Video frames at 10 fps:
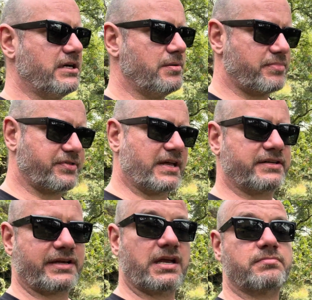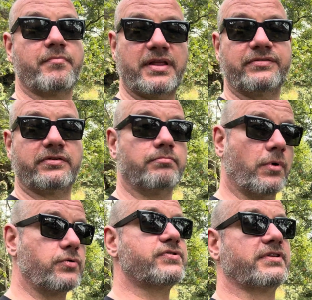but then gained momentum,
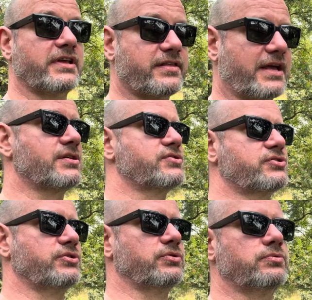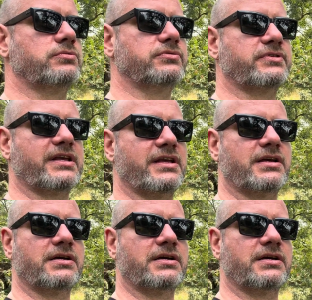mostly thanks to the